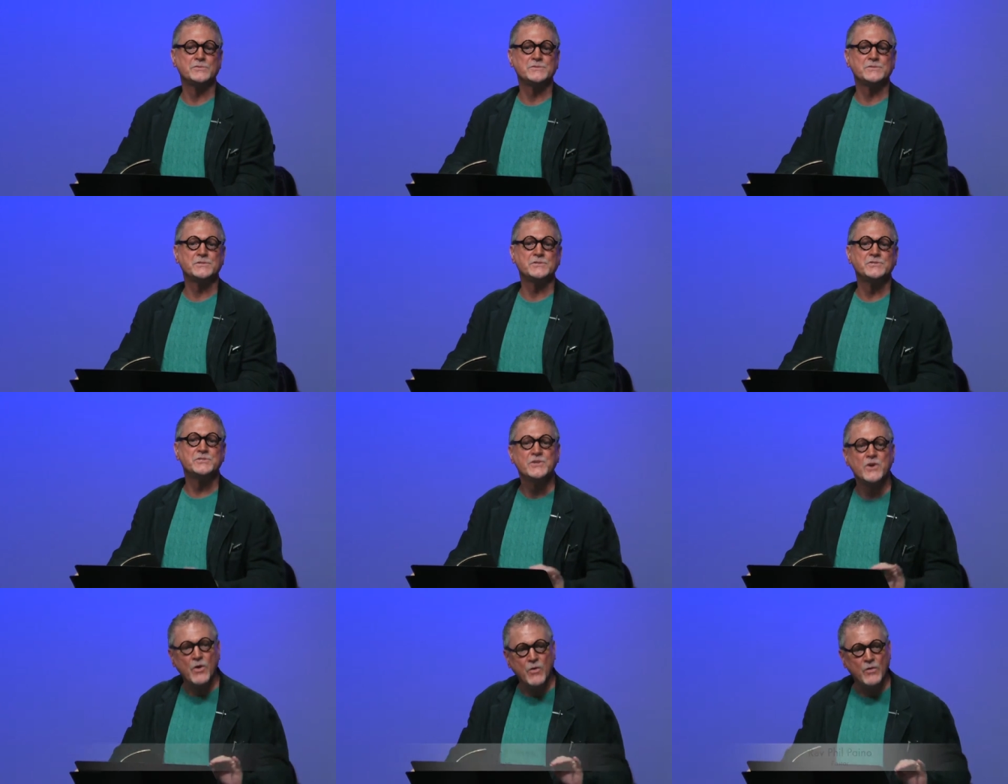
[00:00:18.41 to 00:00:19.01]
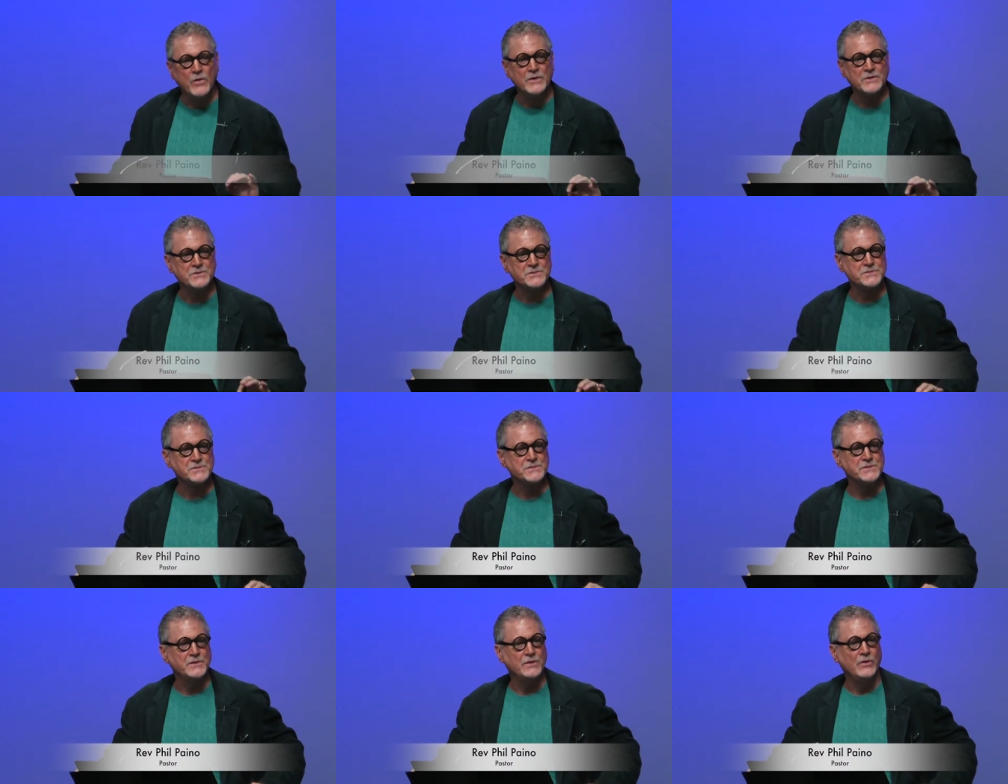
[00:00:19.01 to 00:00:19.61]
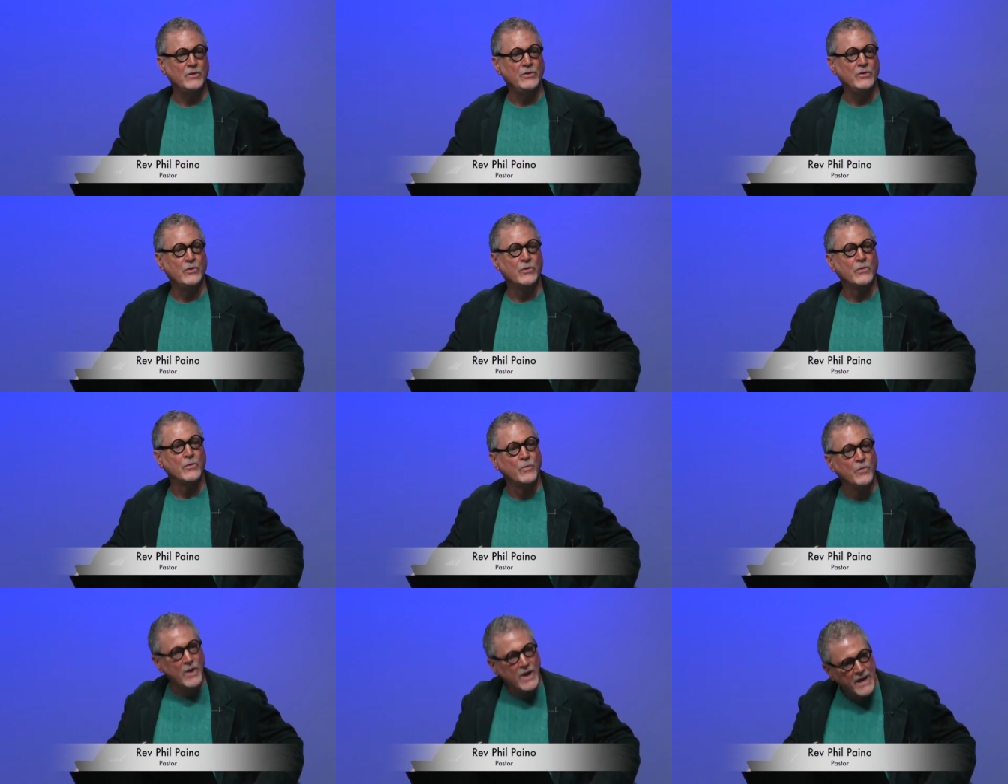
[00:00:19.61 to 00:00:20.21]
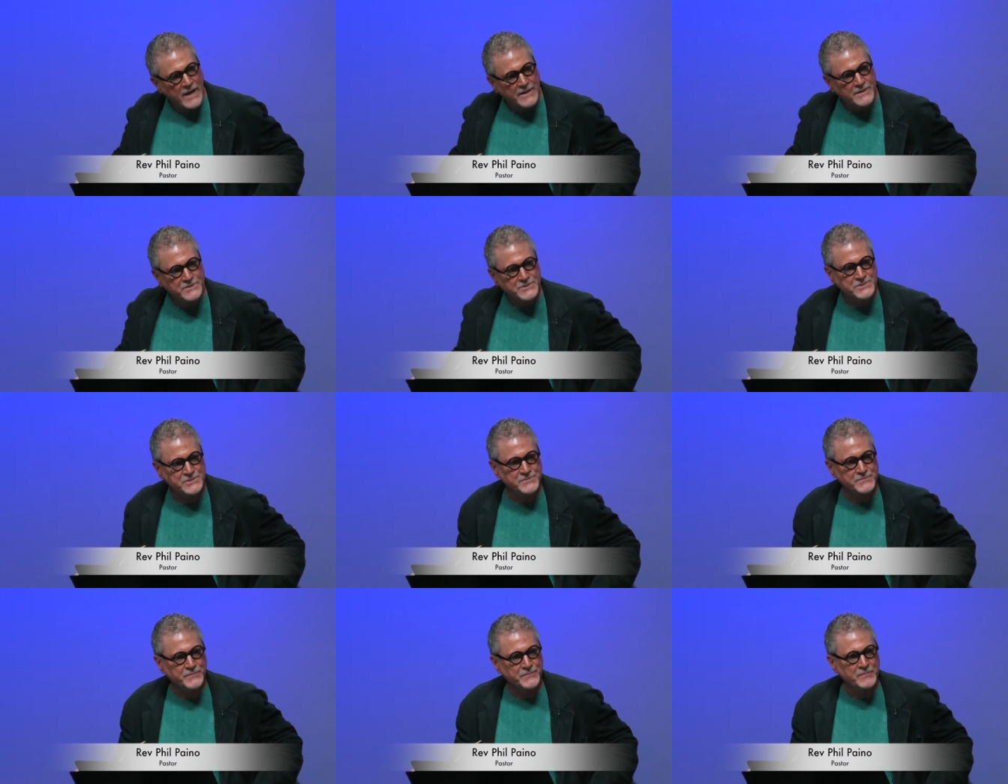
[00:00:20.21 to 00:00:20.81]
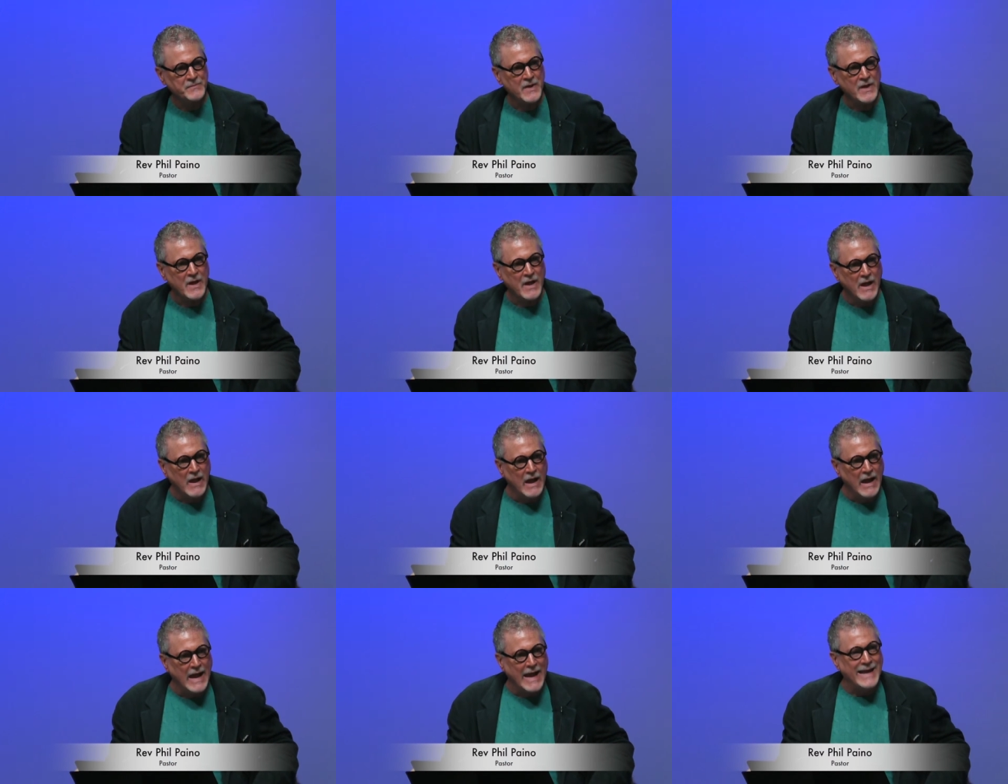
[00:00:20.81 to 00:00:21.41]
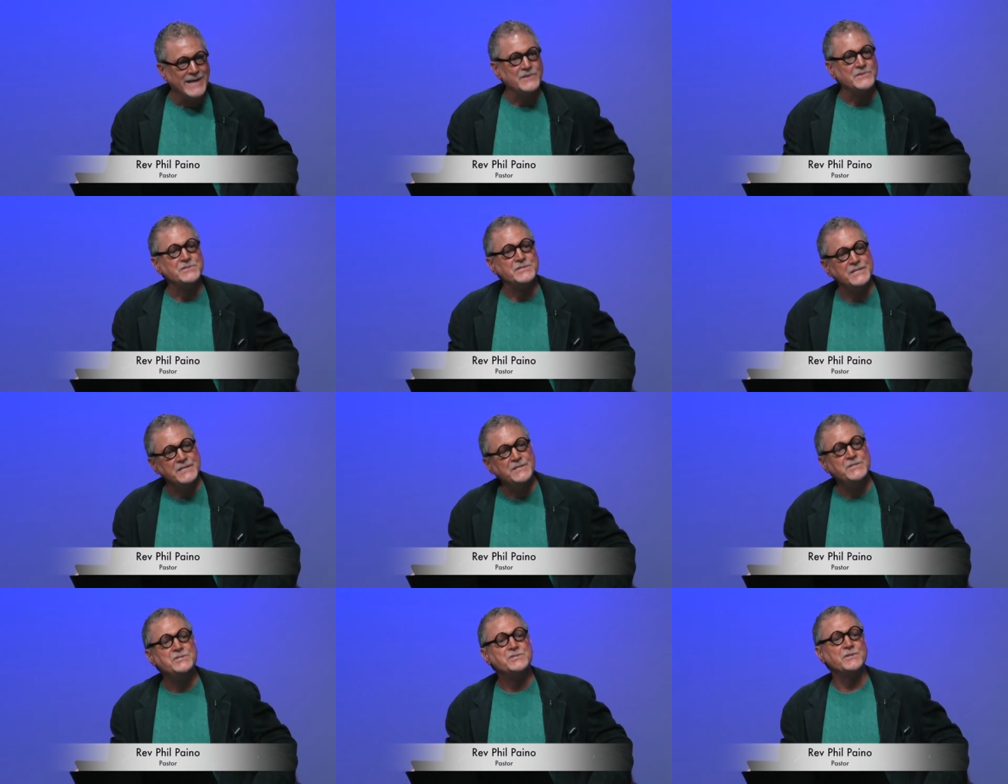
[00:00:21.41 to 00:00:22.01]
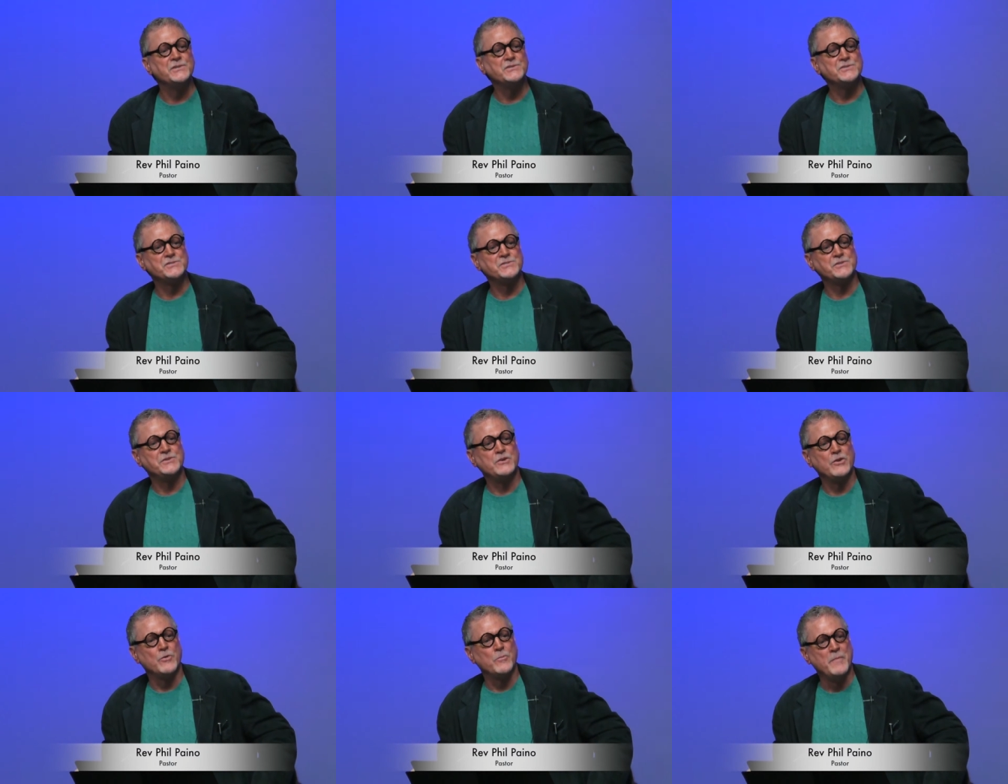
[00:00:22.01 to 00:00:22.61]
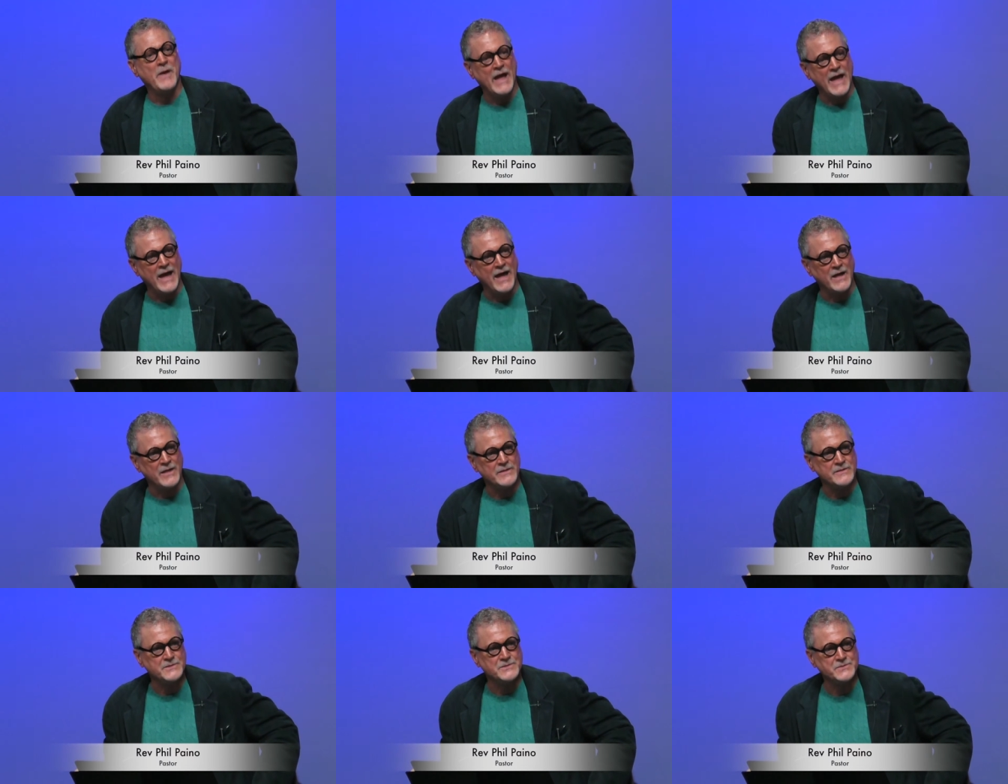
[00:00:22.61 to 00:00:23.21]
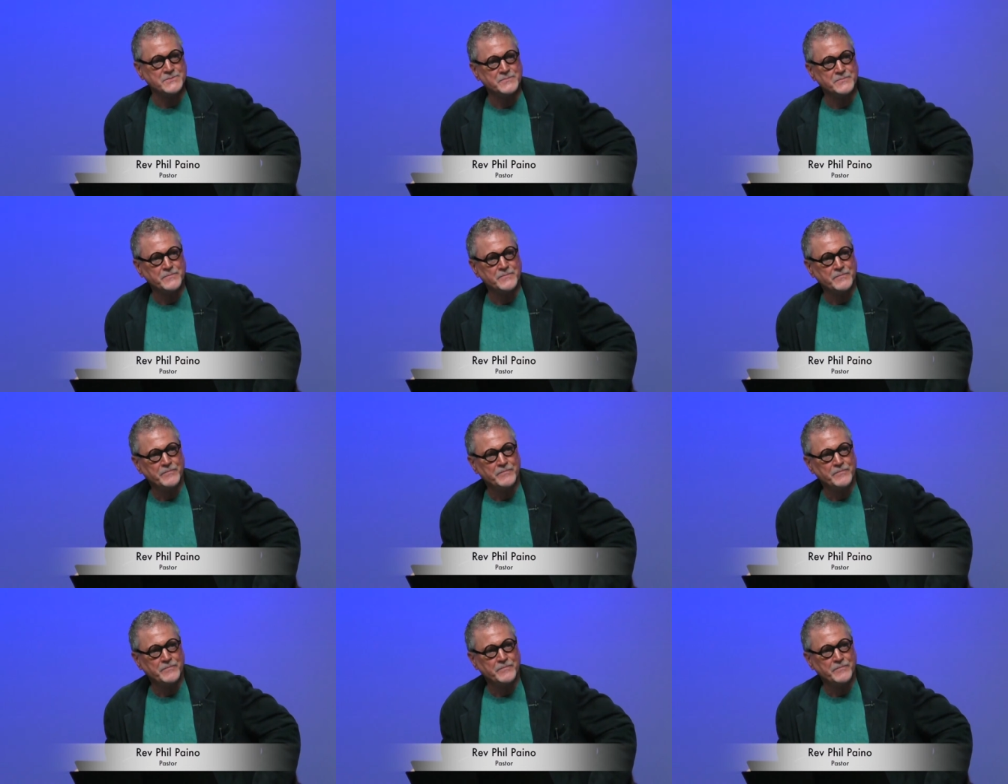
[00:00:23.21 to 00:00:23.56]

Show us your ways and teach us your paths.